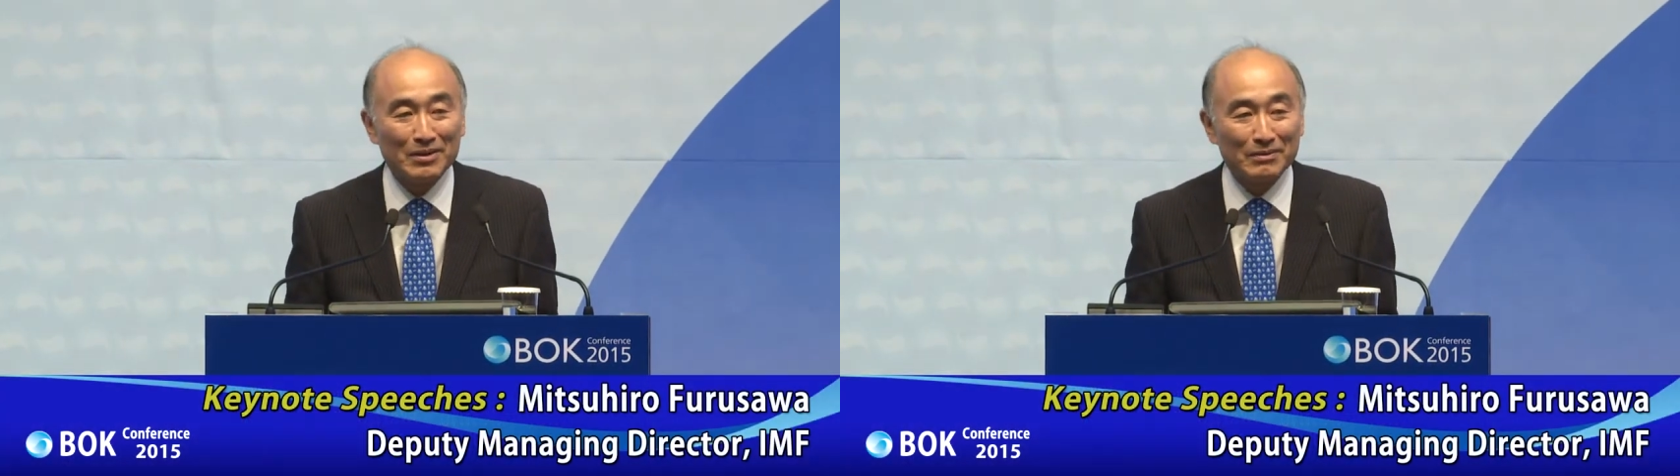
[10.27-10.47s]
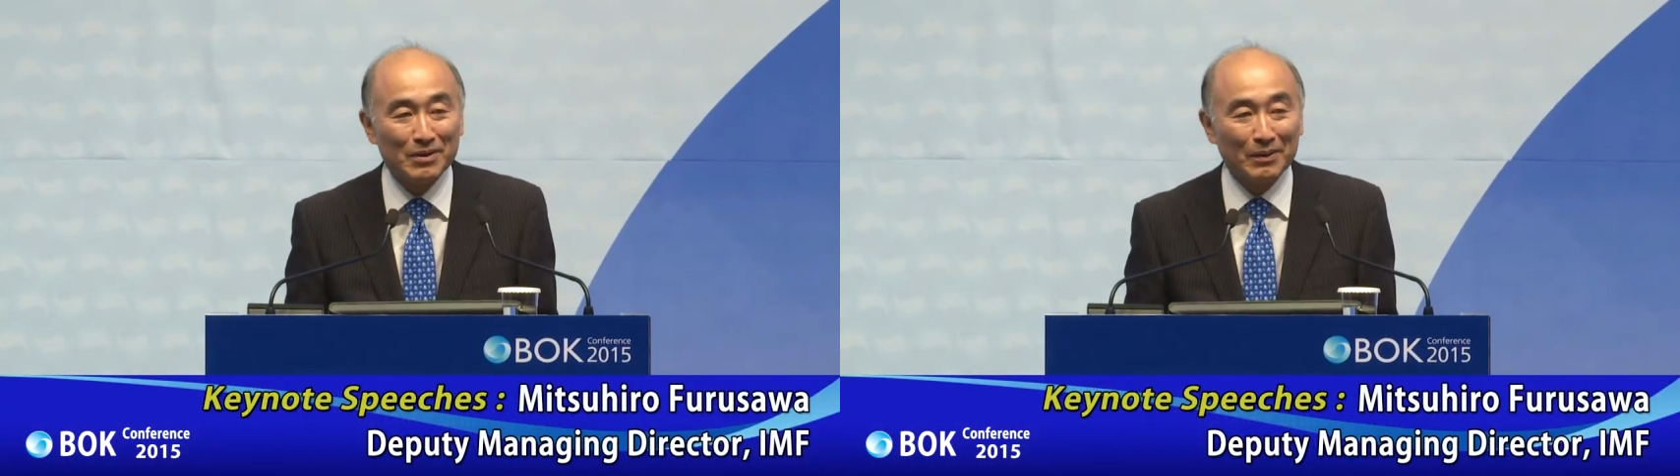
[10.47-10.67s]

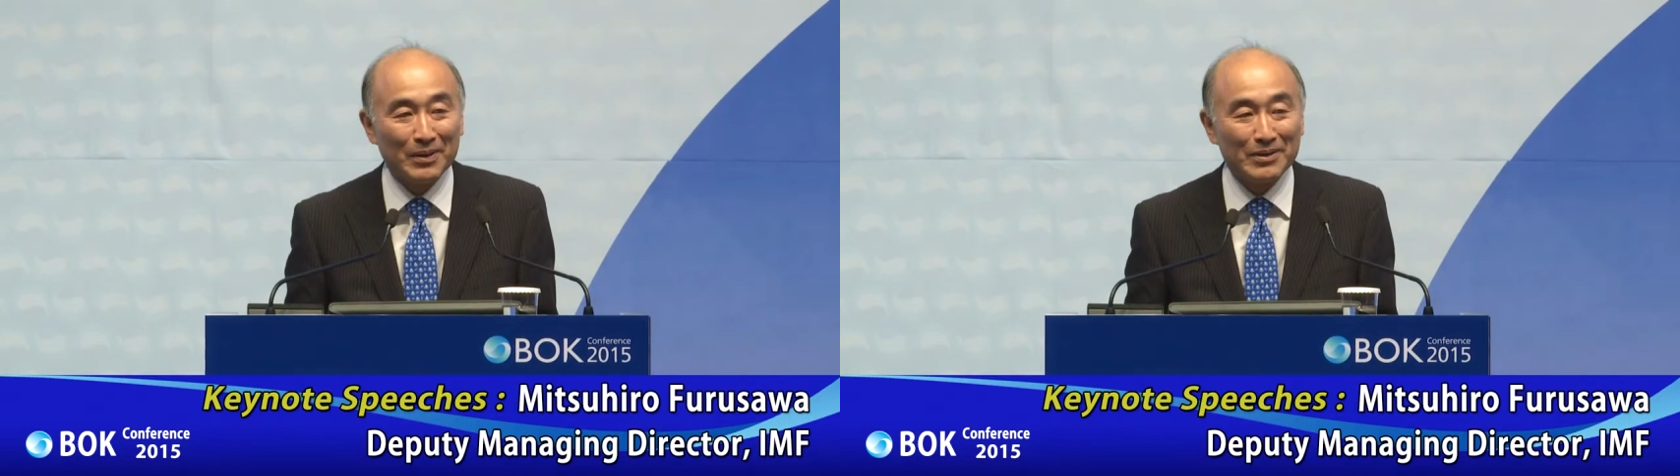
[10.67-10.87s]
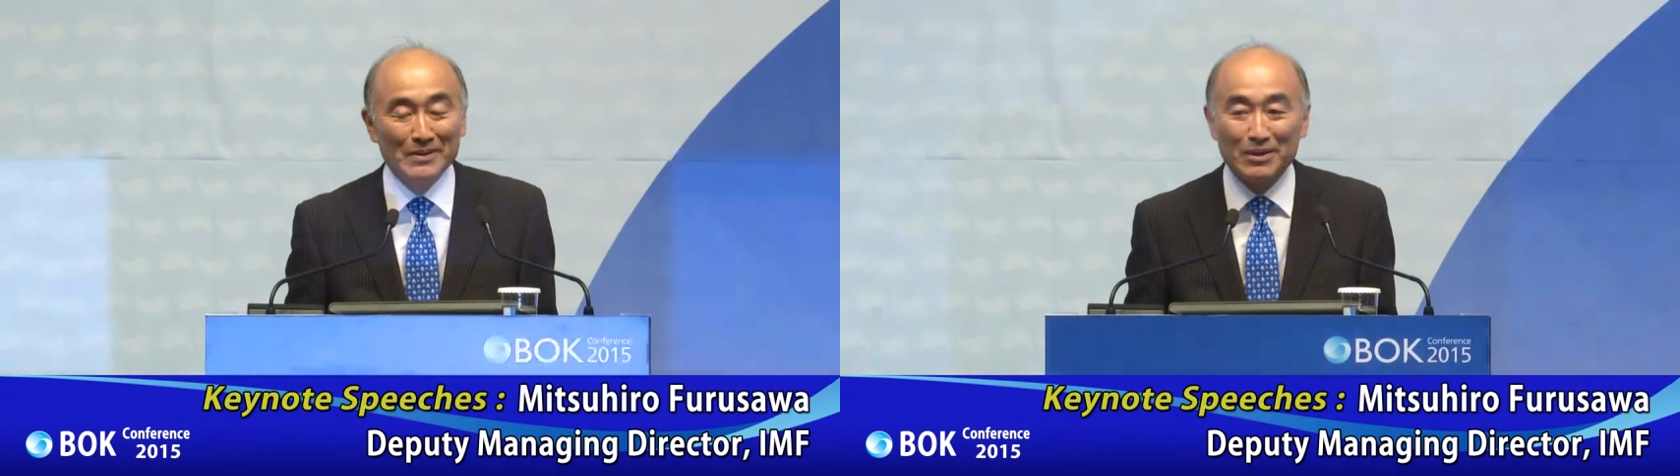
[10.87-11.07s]
Bank of
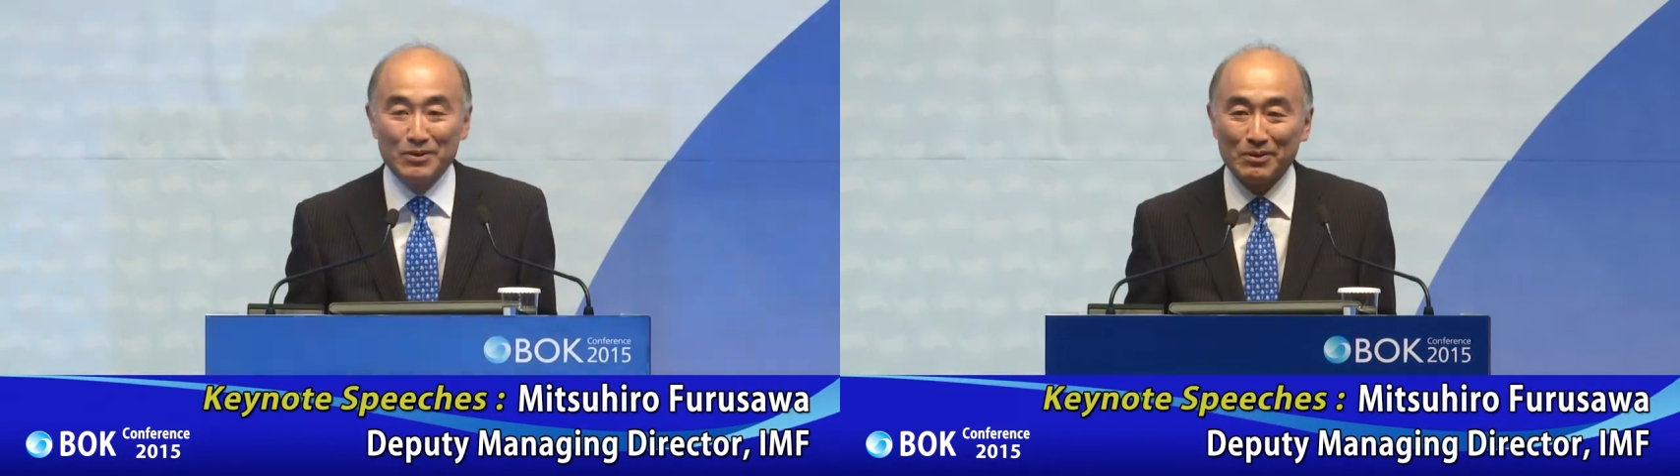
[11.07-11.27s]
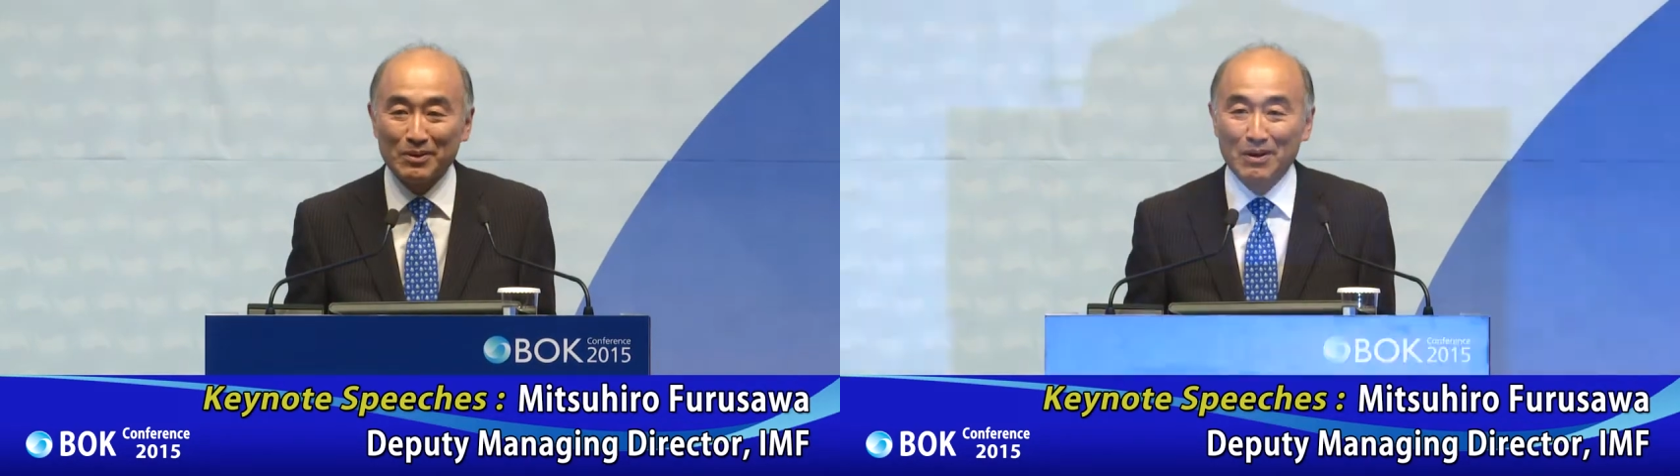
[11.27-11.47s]
Korea
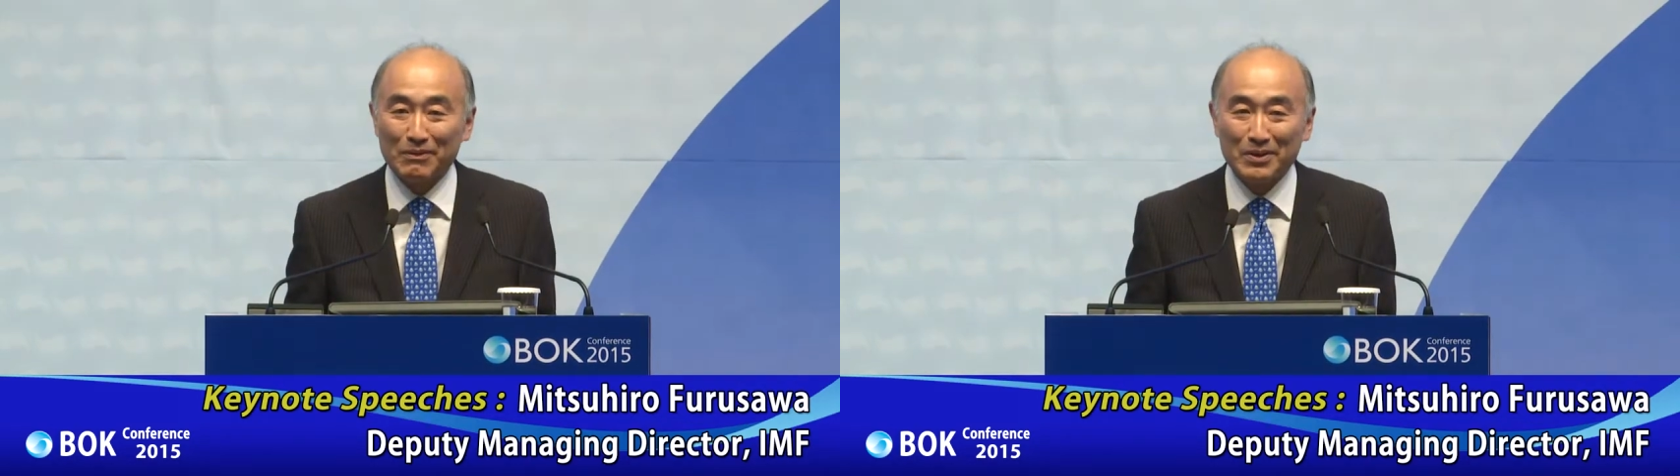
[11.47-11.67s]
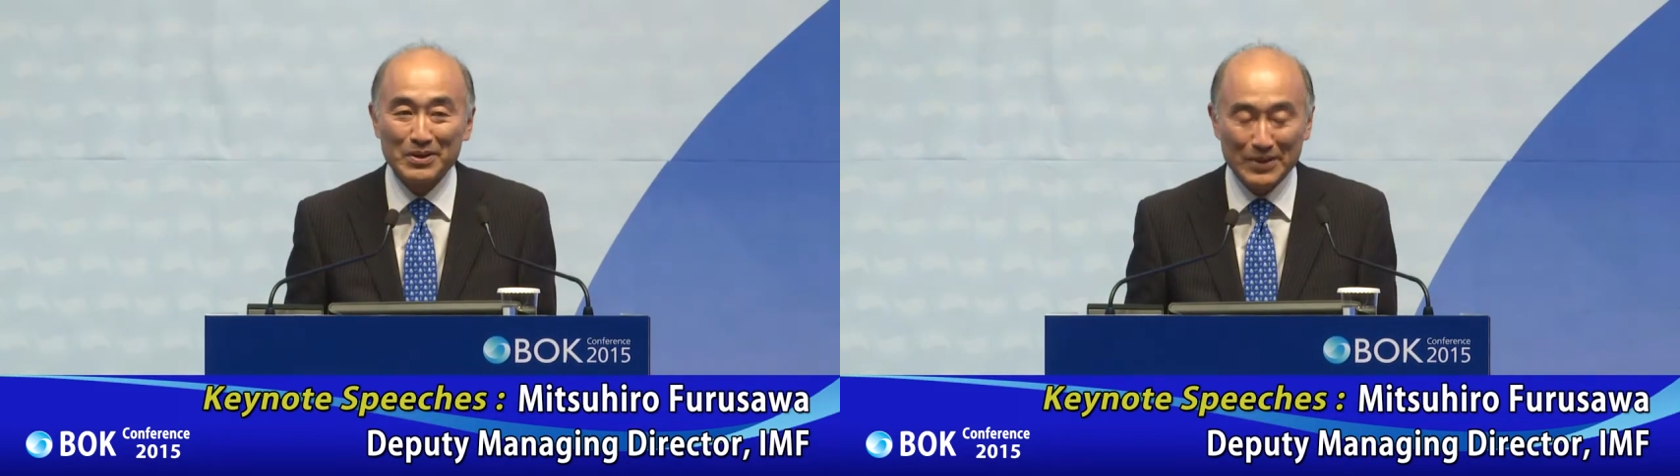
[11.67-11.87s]
International
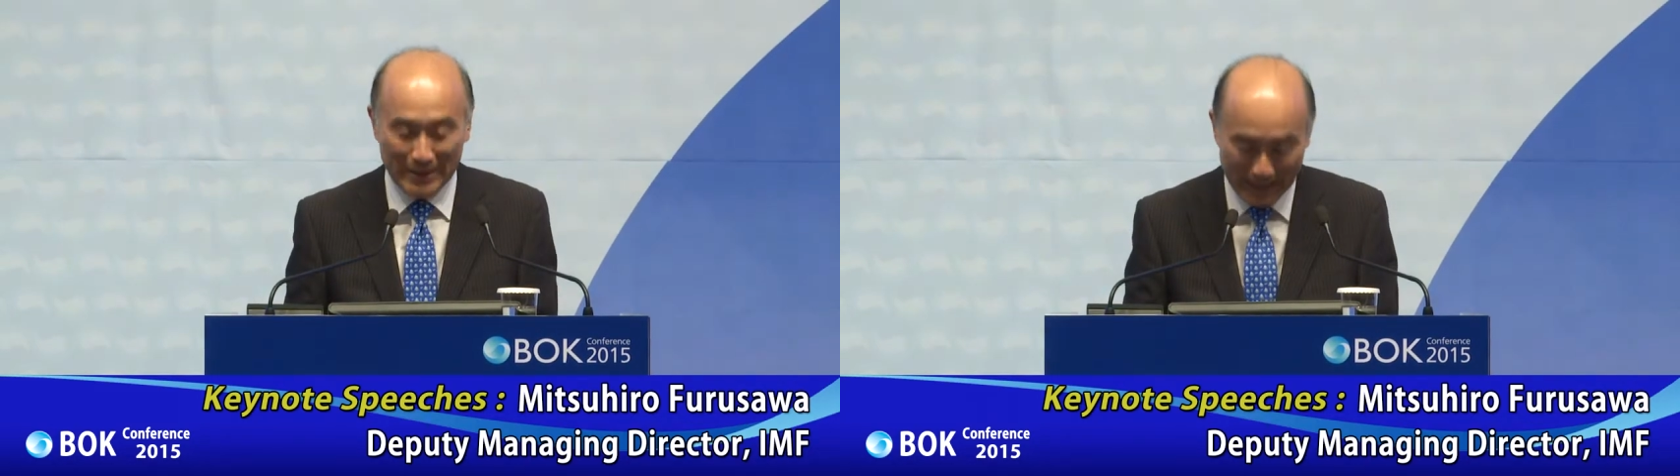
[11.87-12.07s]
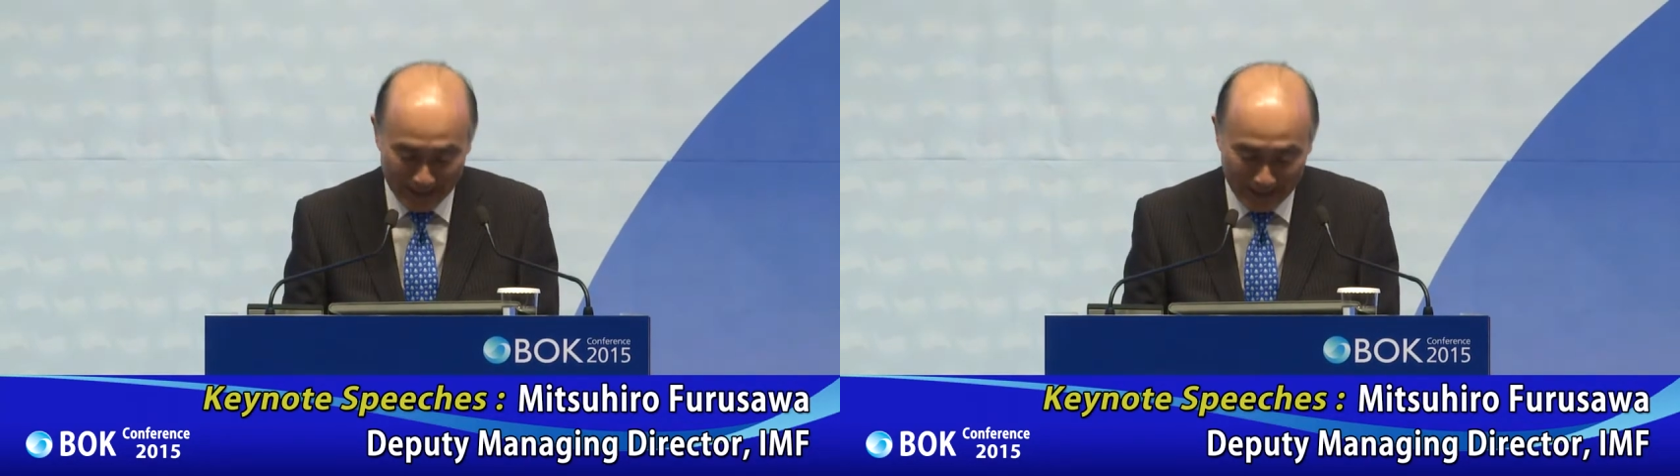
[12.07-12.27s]

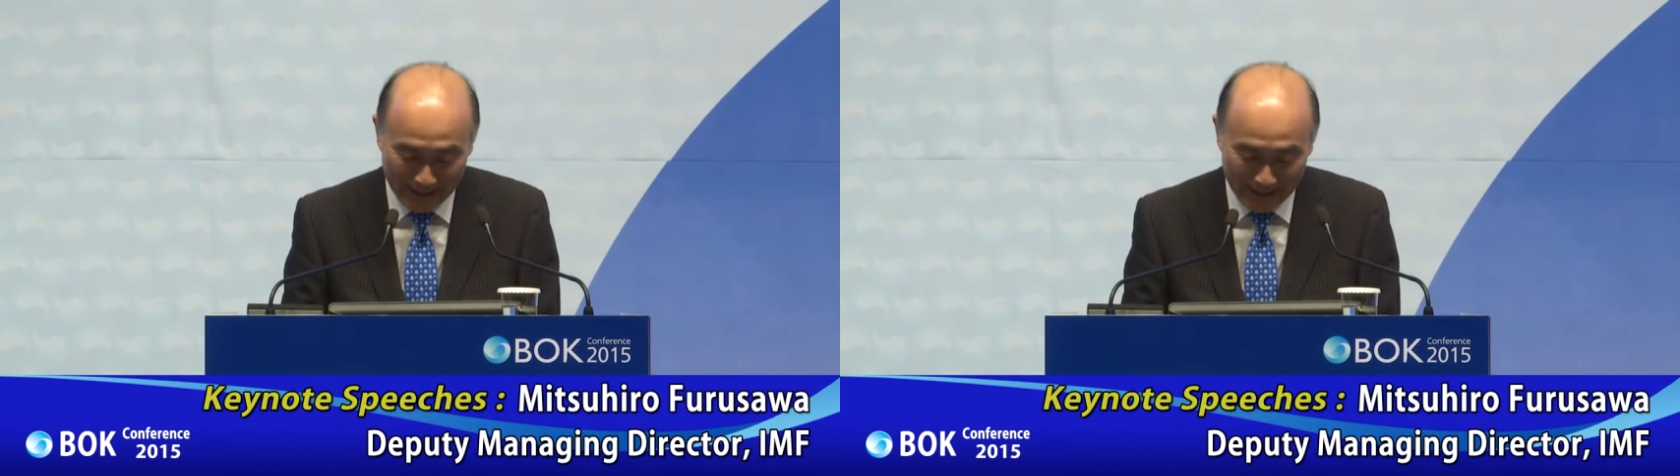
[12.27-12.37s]
Conference.